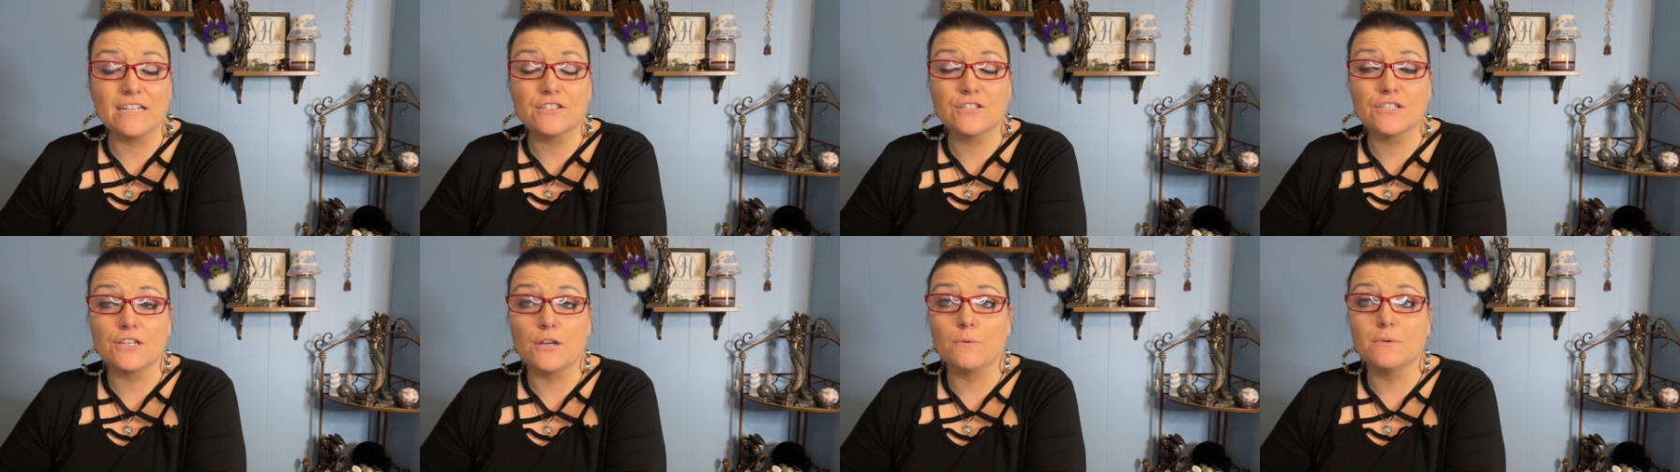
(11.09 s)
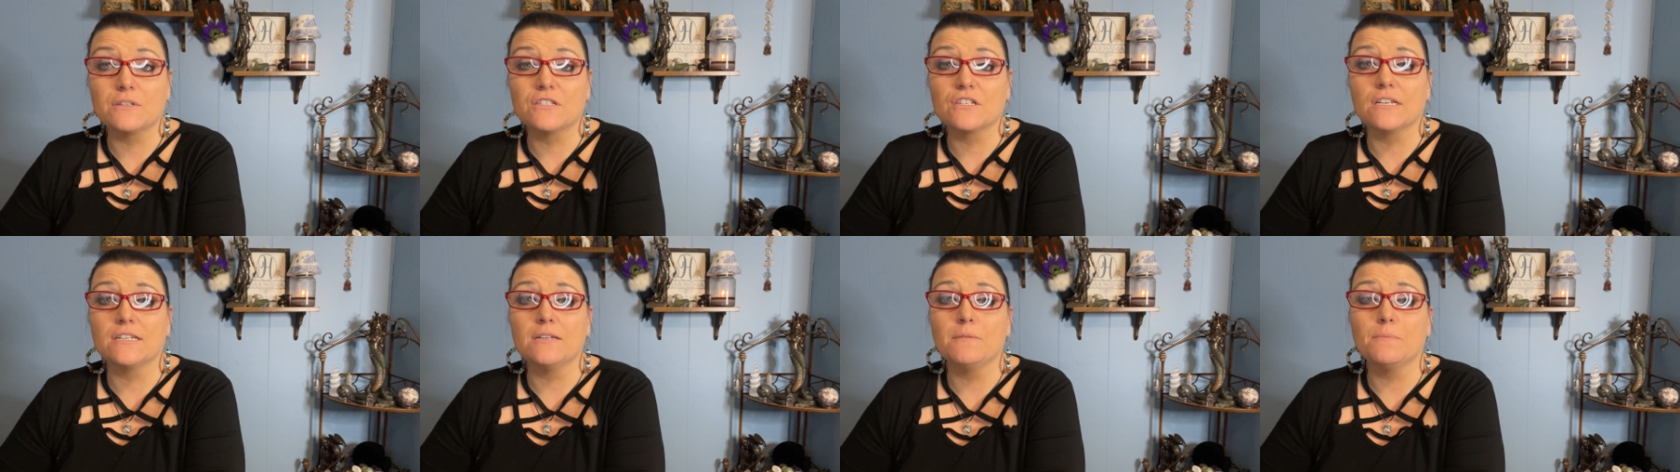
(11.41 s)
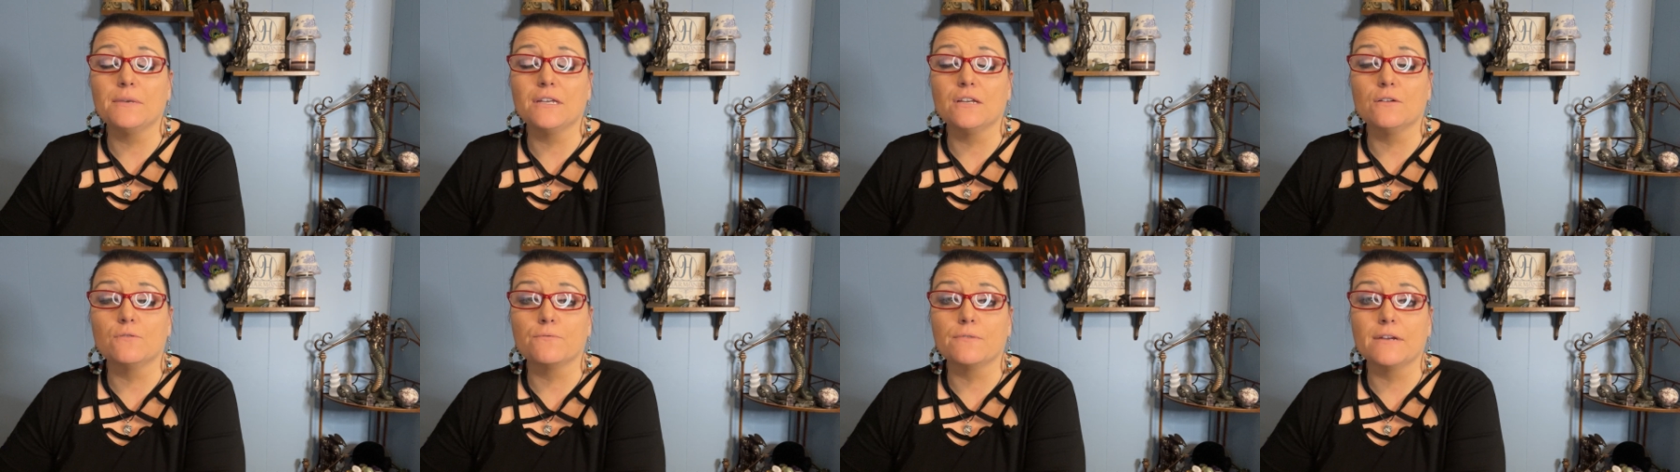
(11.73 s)
So it's going to
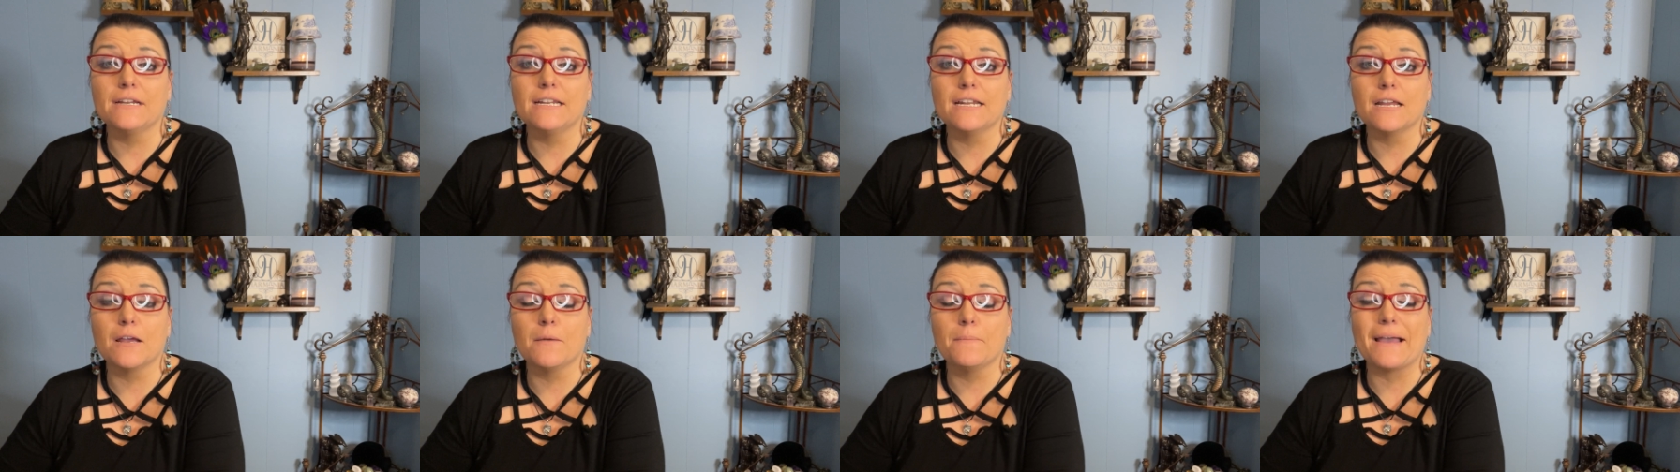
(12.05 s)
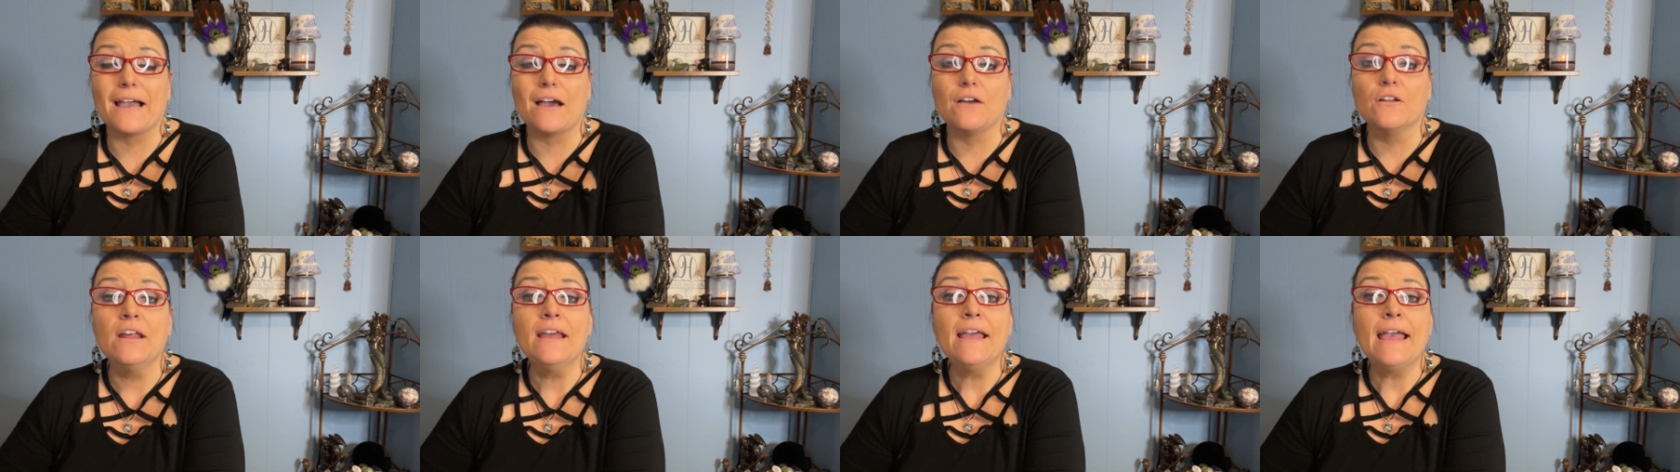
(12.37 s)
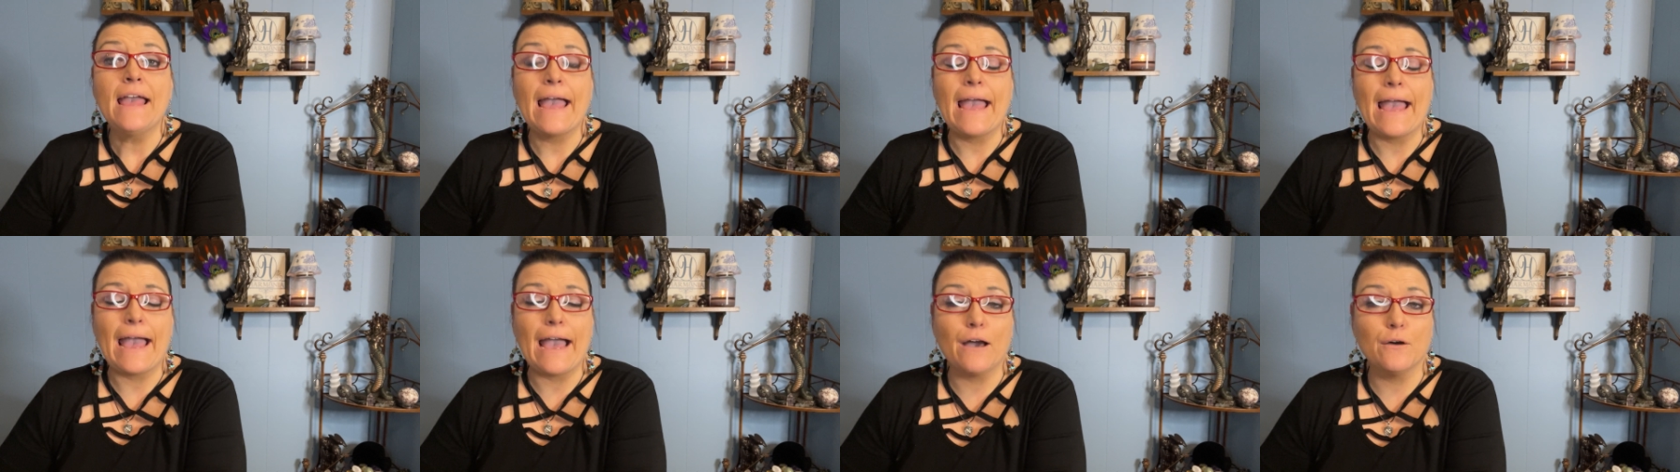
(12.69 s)
be a reading about
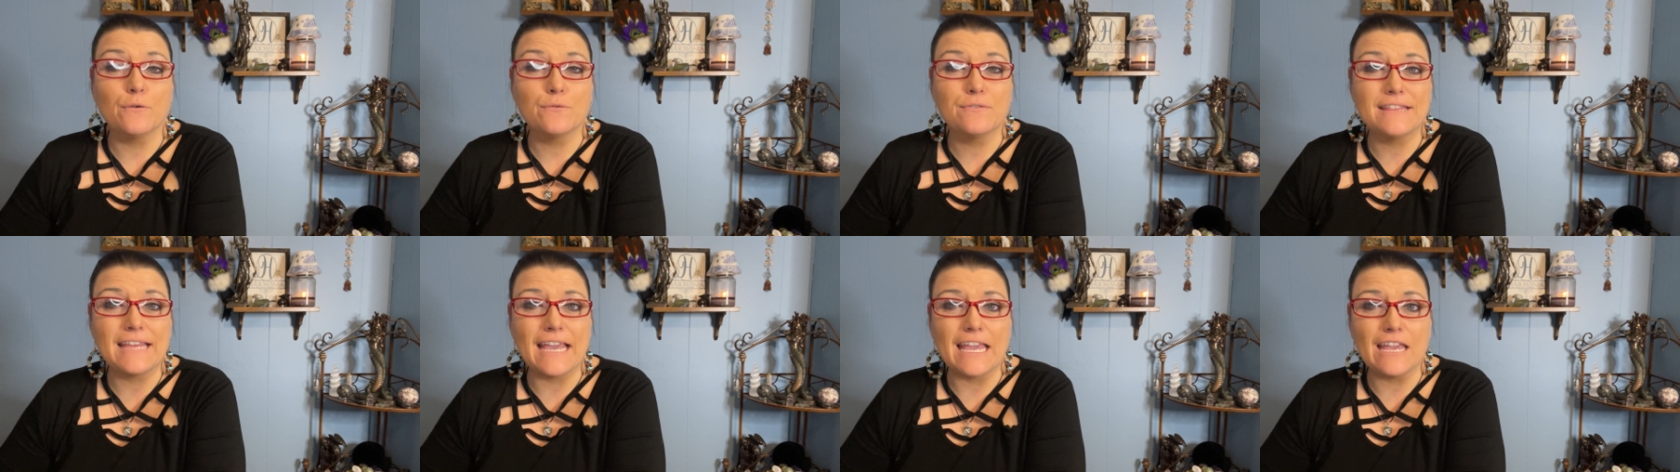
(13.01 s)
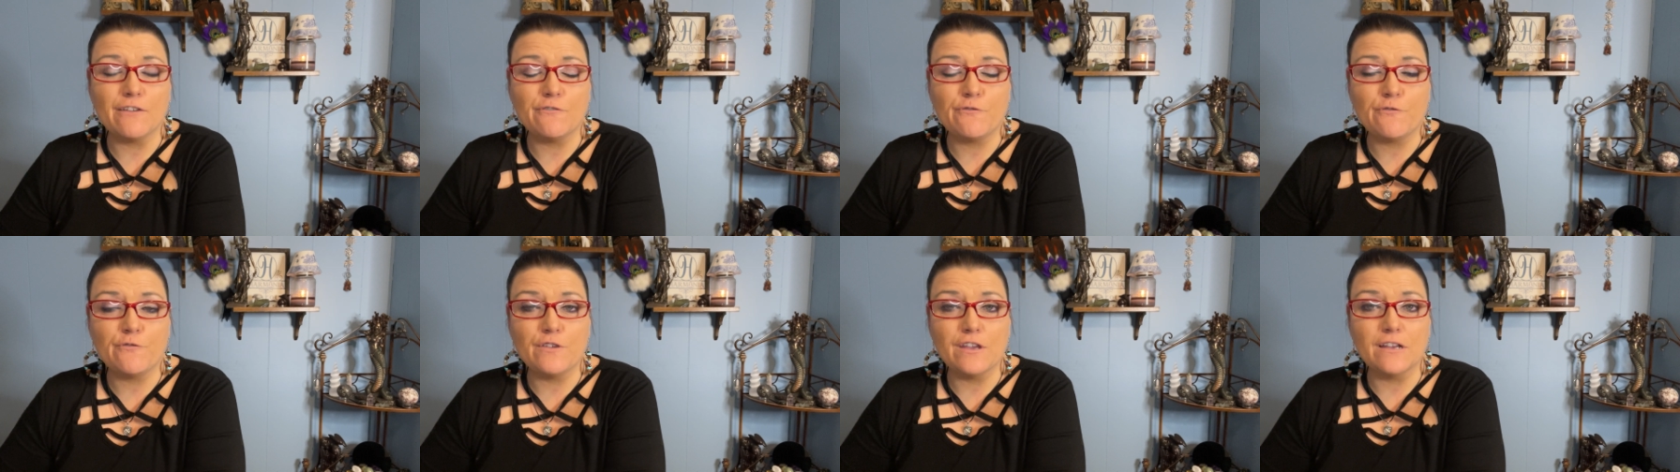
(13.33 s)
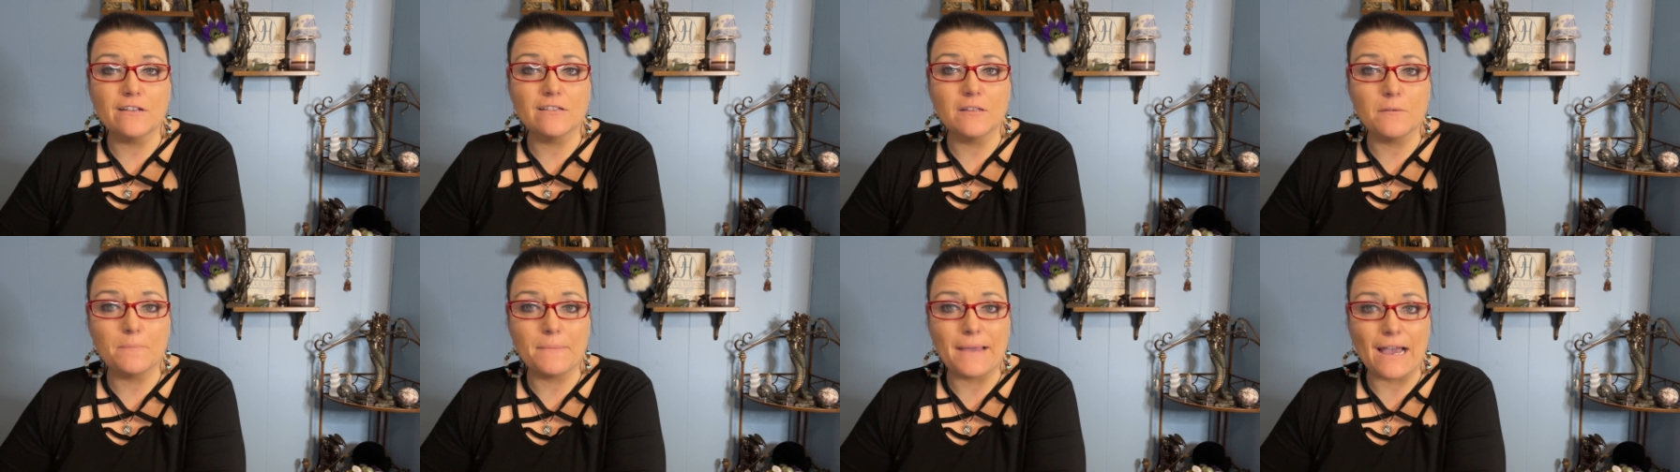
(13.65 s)
how they
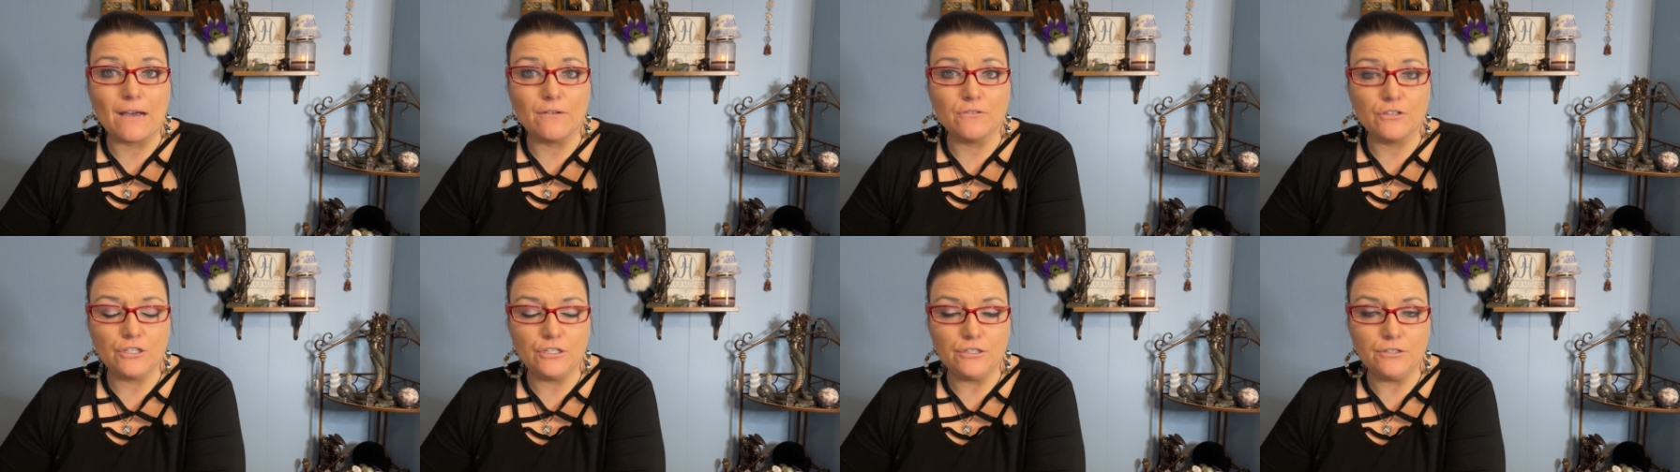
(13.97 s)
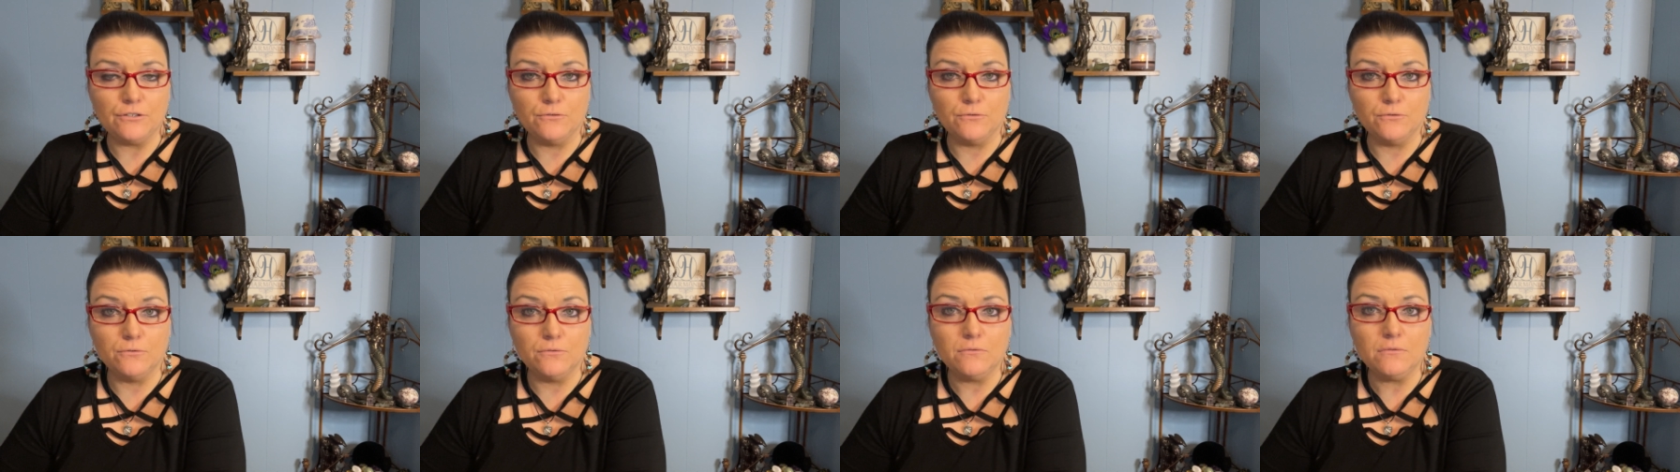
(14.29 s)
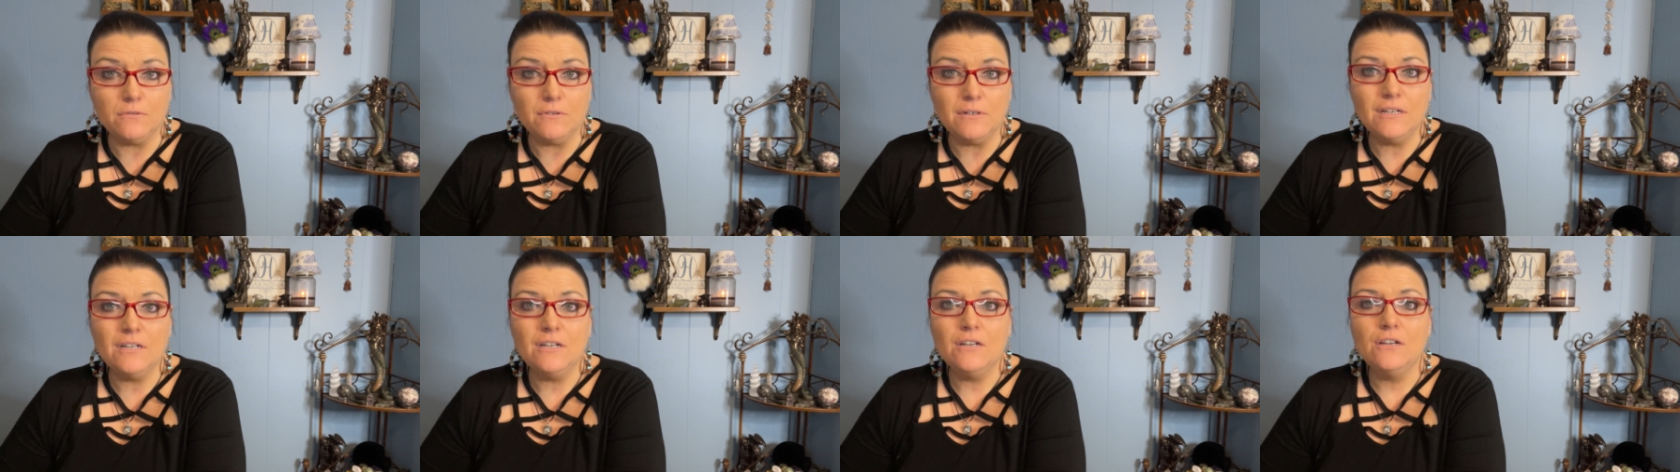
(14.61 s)
feel about
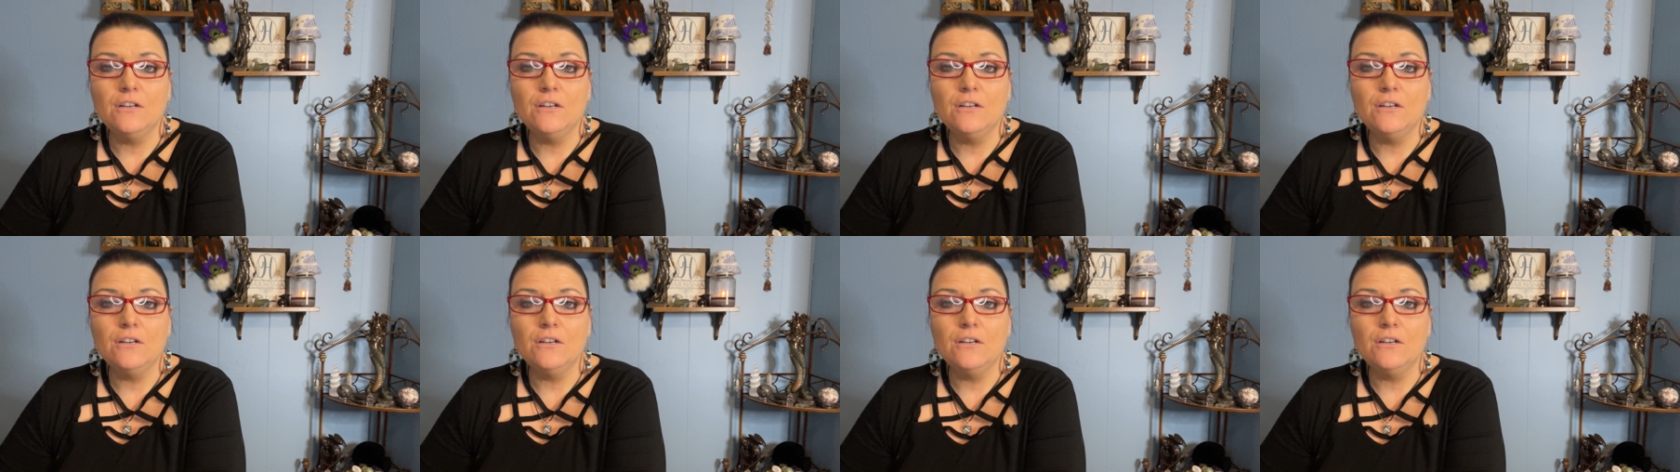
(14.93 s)
you,